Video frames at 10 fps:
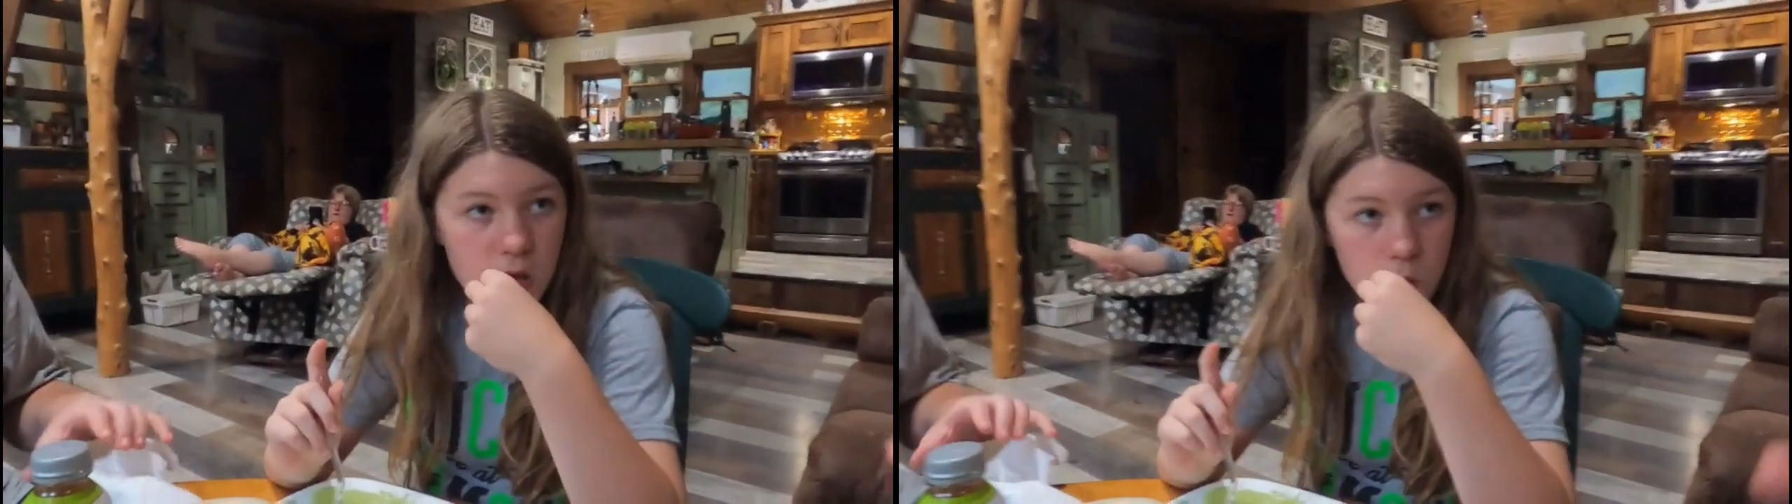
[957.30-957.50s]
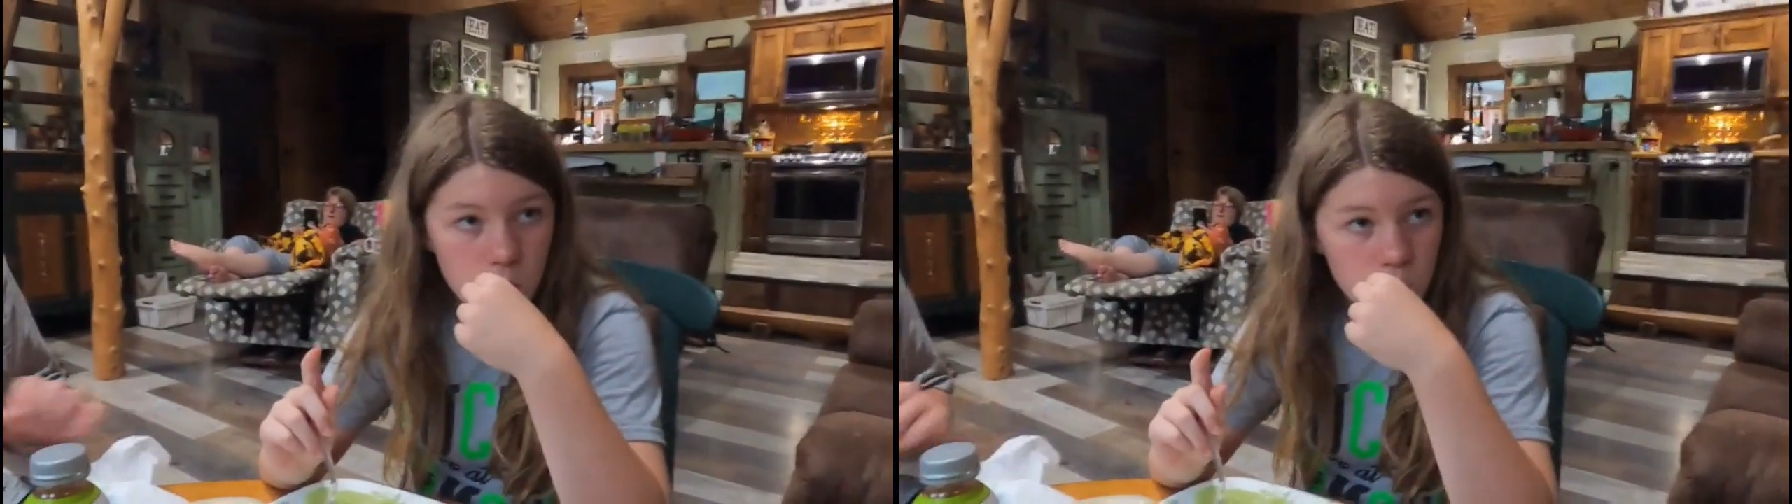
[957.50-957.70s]

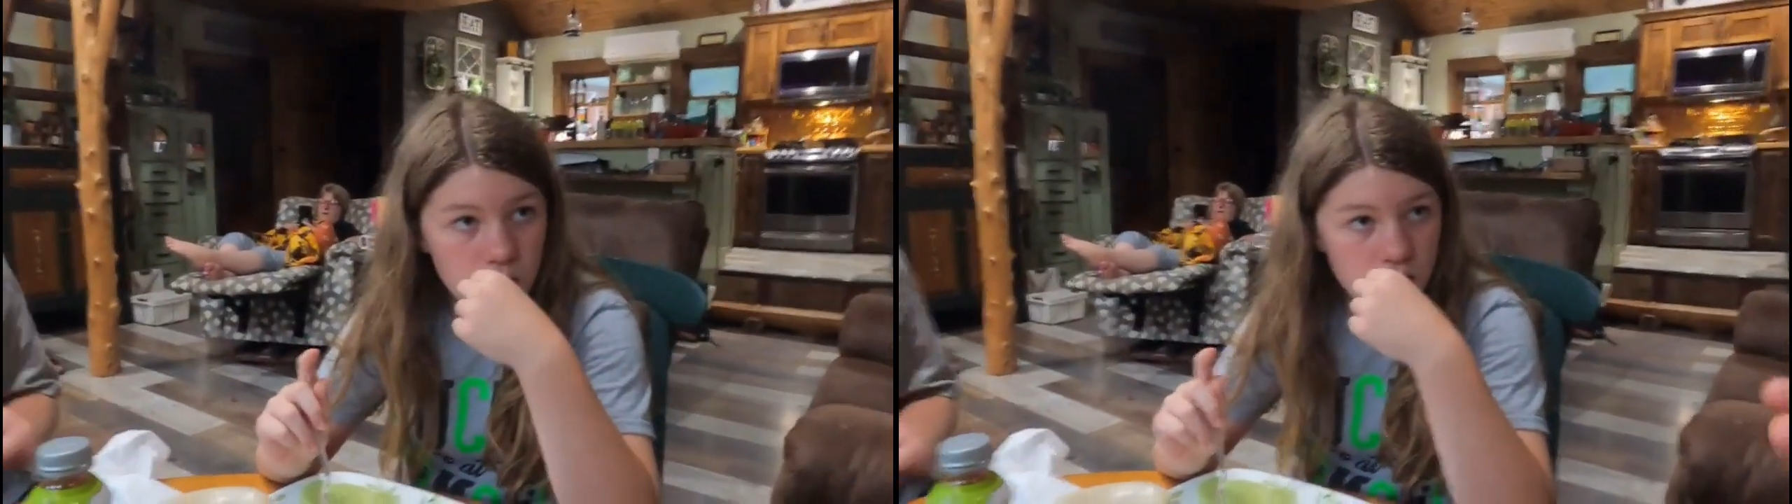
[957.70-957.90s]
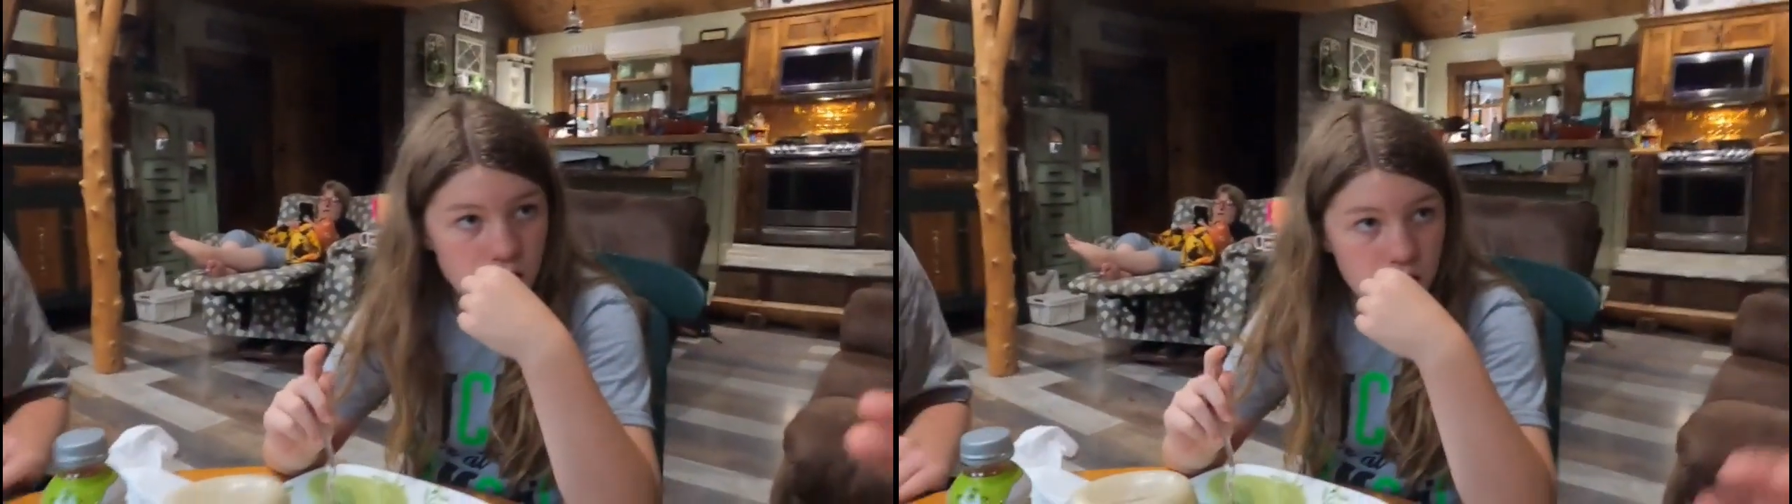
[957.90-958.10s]
You don't like
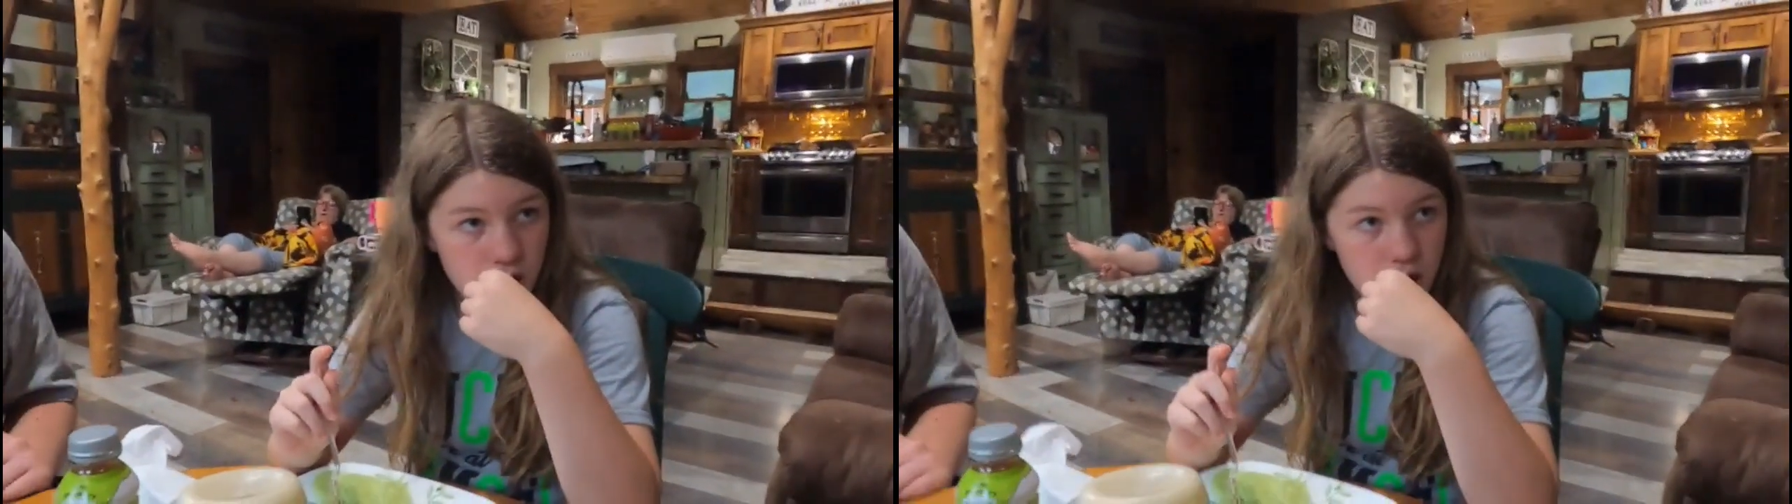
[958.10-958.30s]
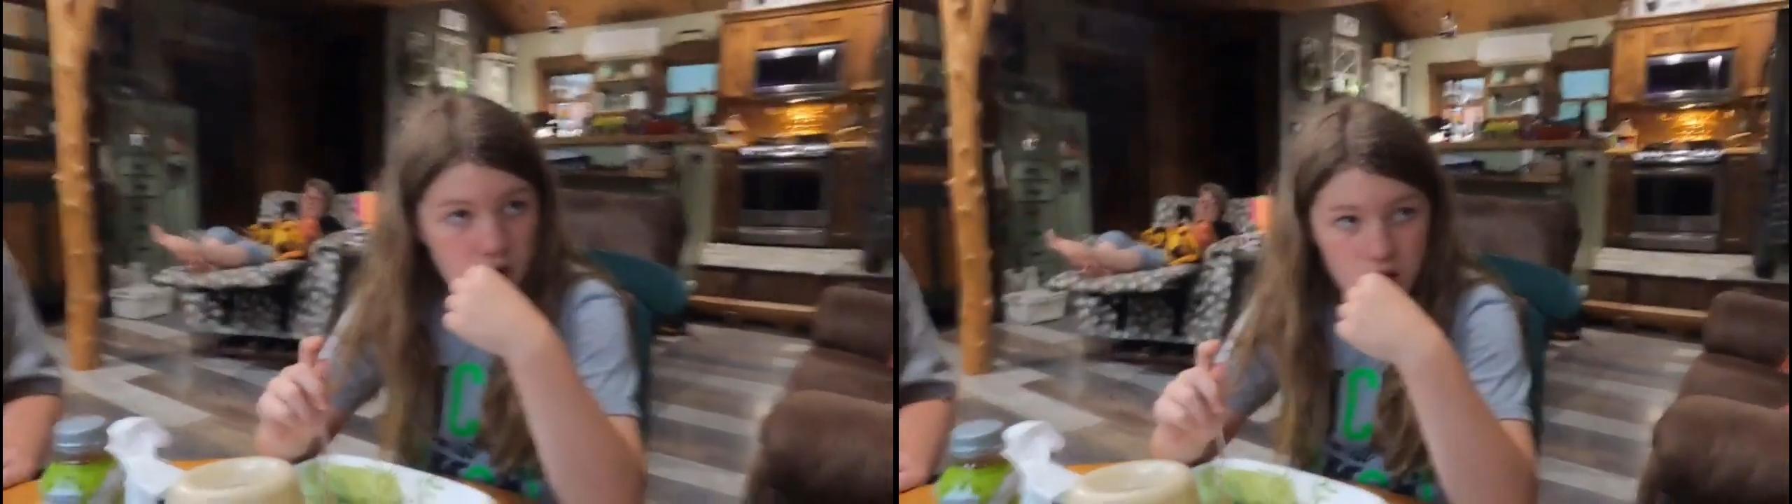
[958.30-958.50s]
it on your
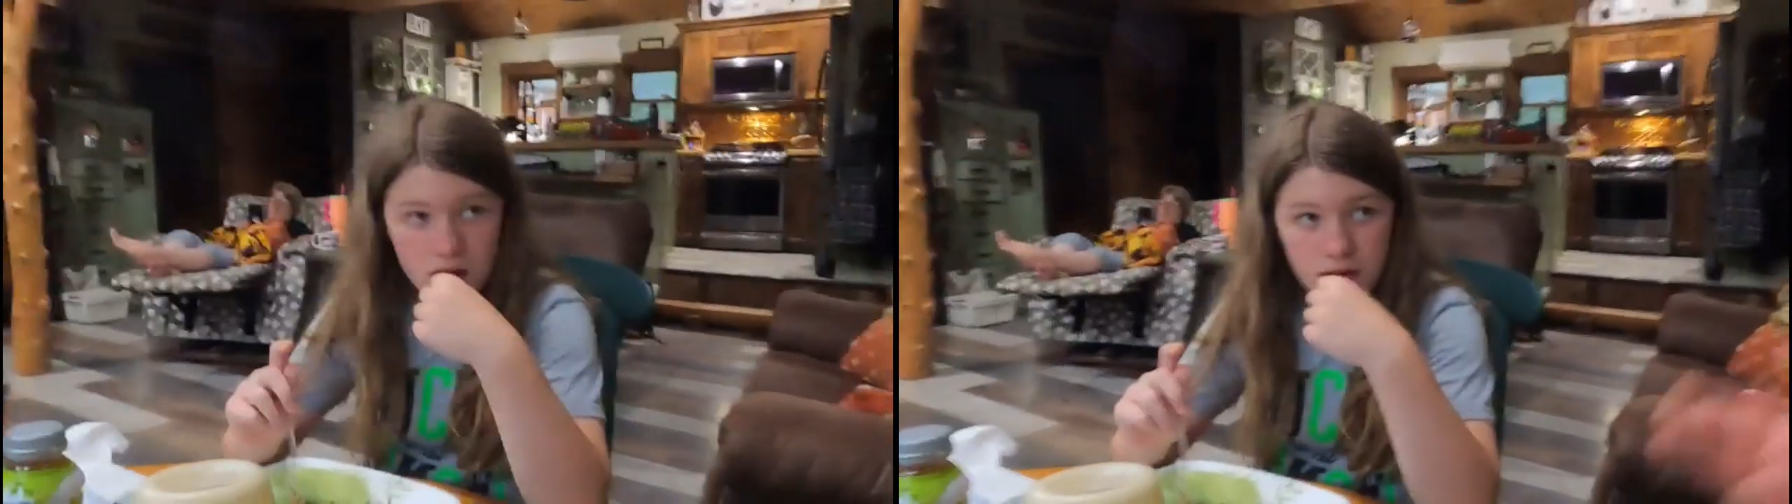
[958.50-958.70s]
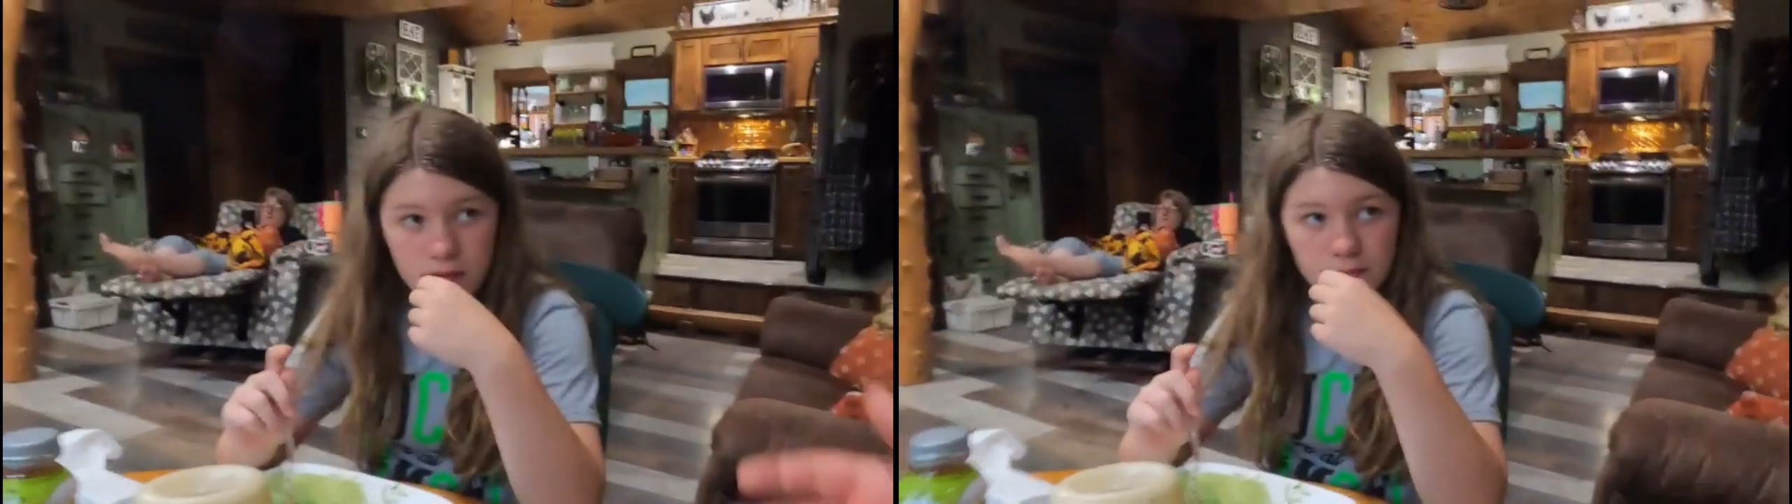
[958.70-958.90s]
pizza
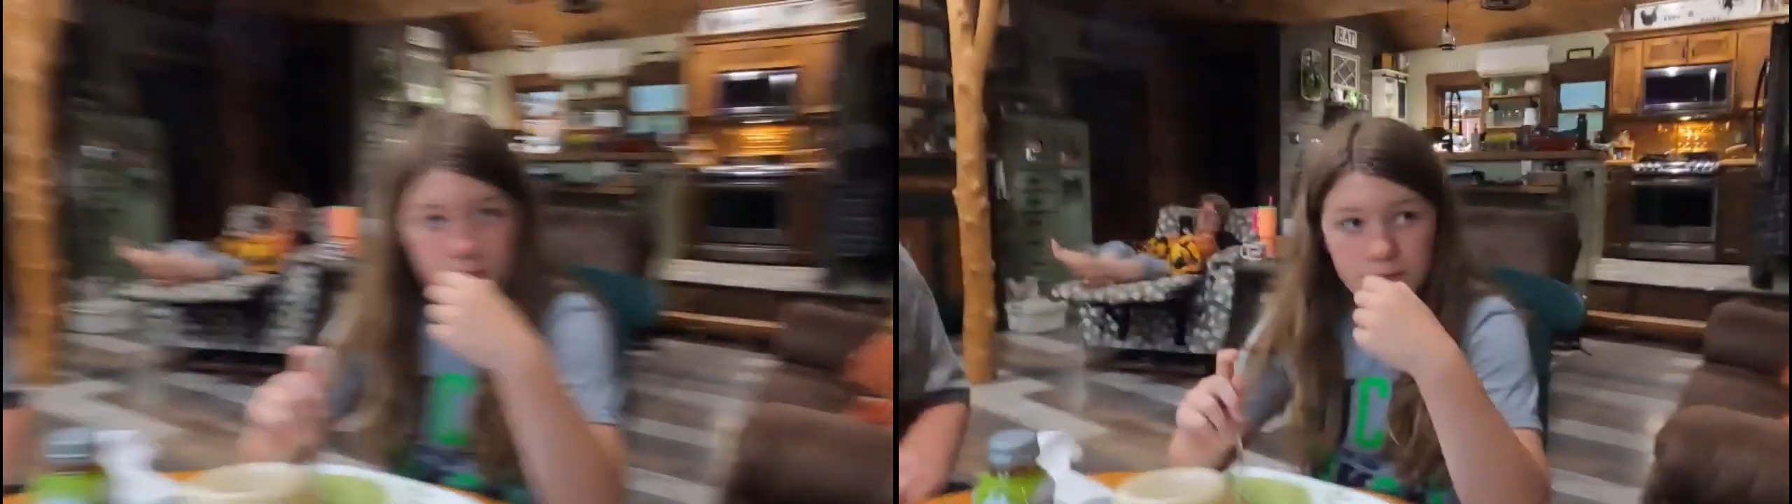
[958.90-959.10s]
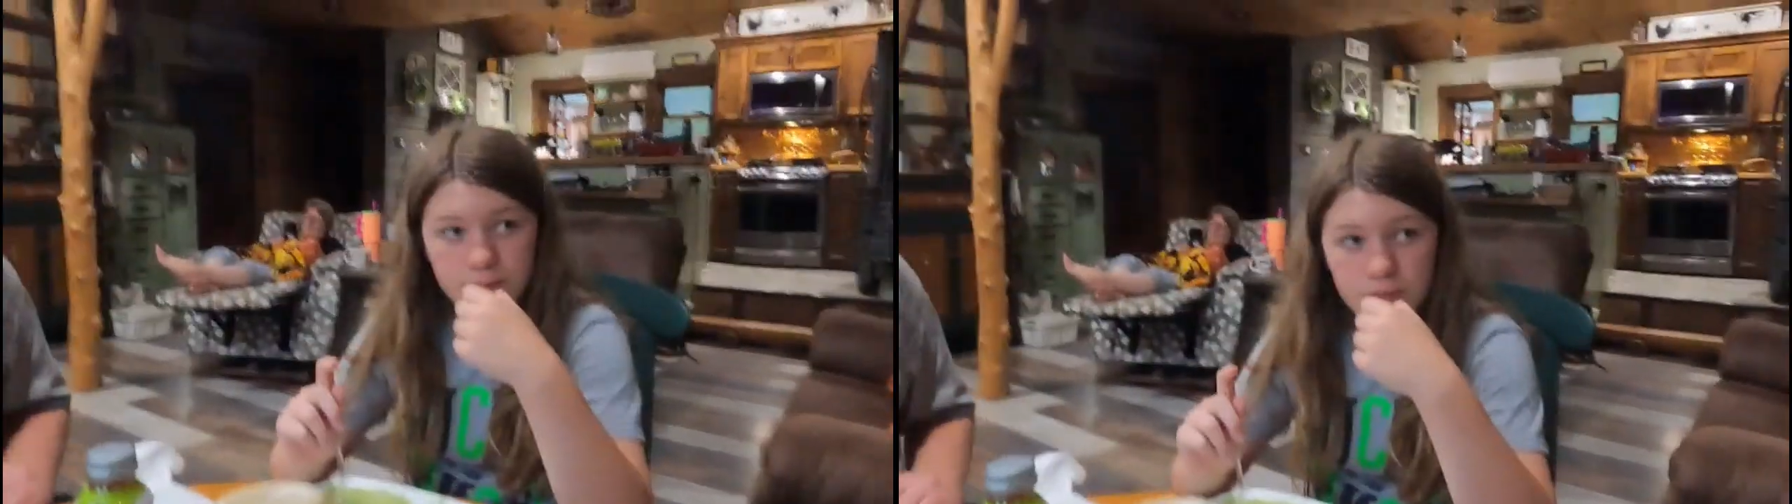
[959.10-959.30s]
or anything
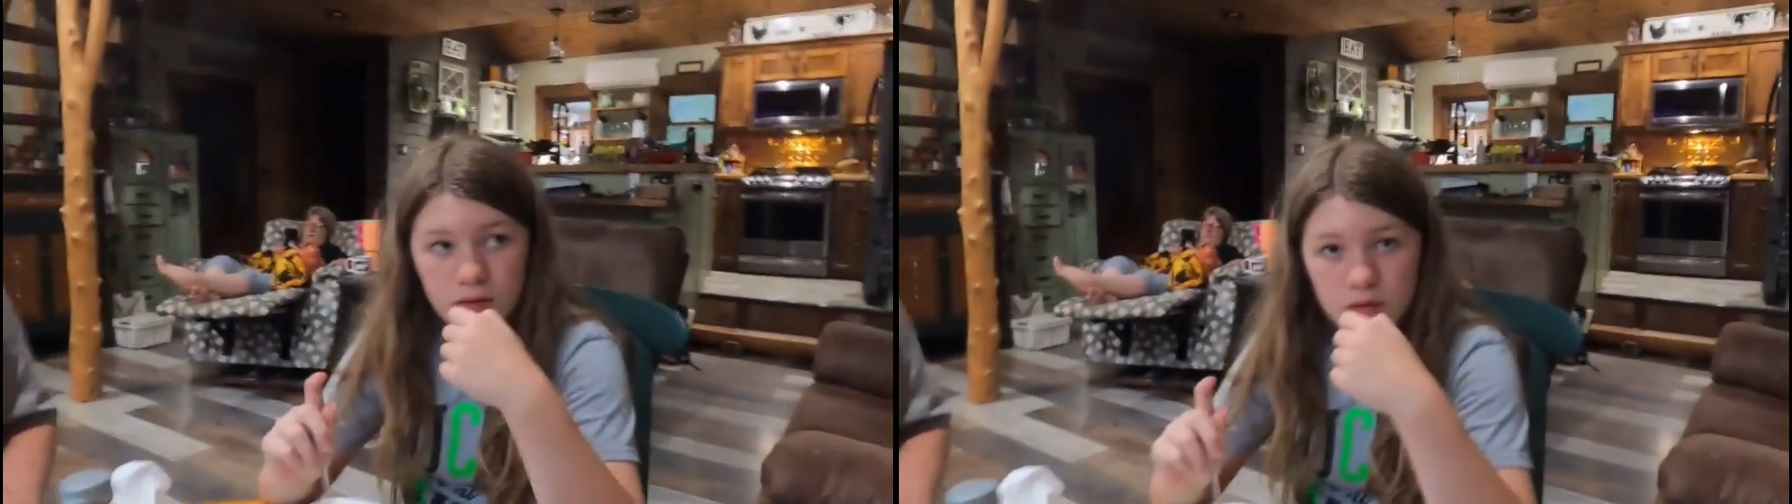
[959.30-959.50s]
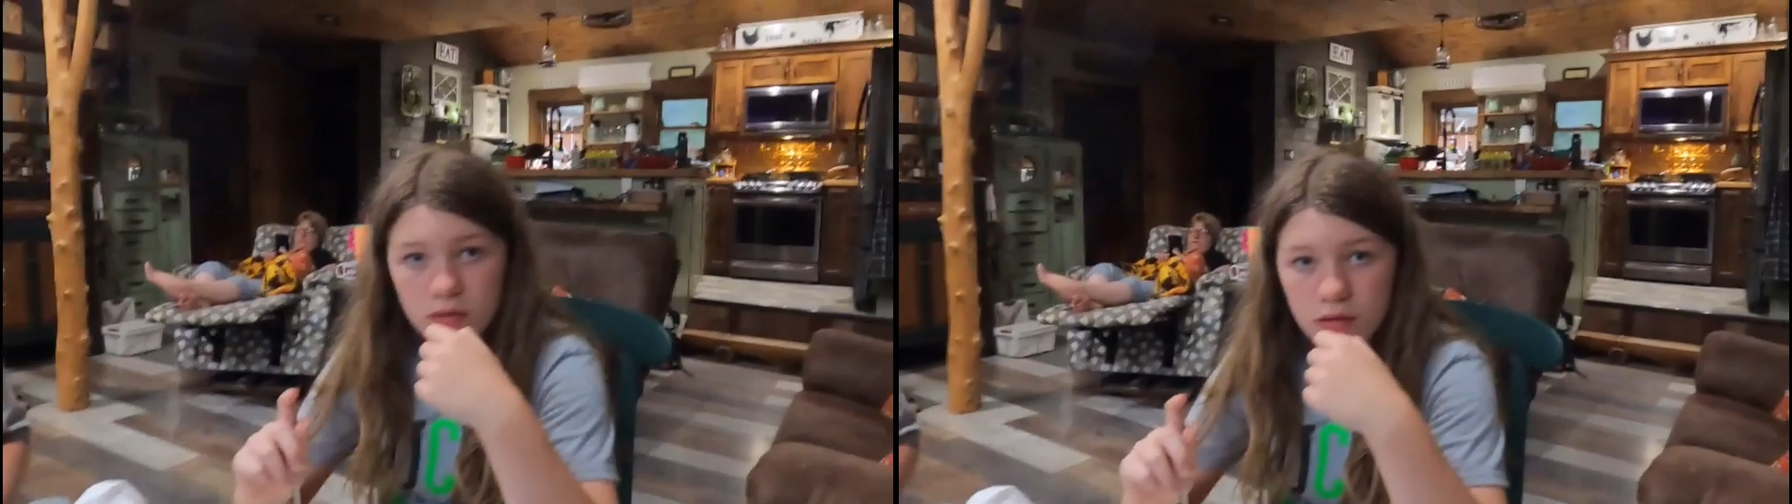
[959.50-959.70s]
like that, do you?